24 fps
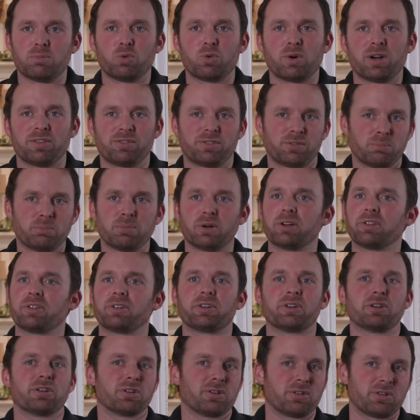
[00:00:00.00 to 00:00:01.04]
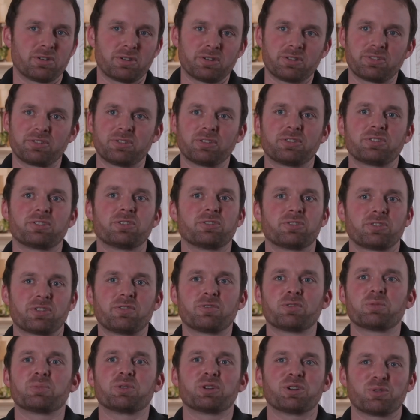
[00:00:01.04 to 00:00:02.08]
wife's mother and all her sisters,
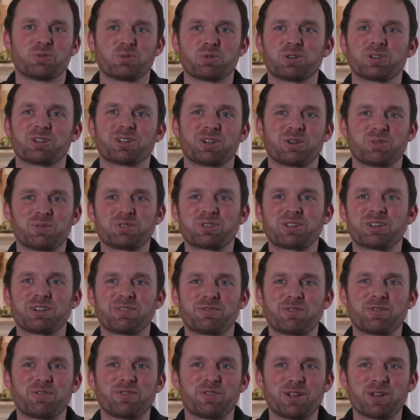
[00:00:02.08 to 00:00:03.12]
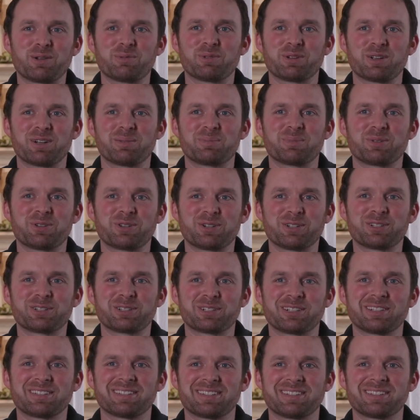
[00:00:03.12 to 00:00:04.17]
everybody worked here. It was kind of a family
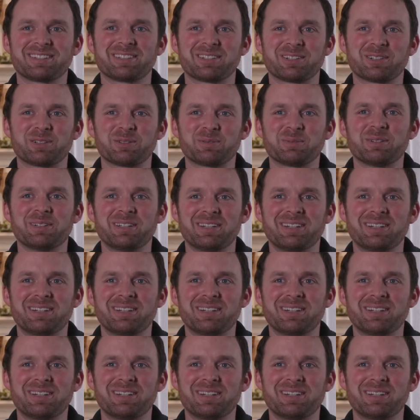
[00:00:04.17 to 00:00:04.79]
operation at that time.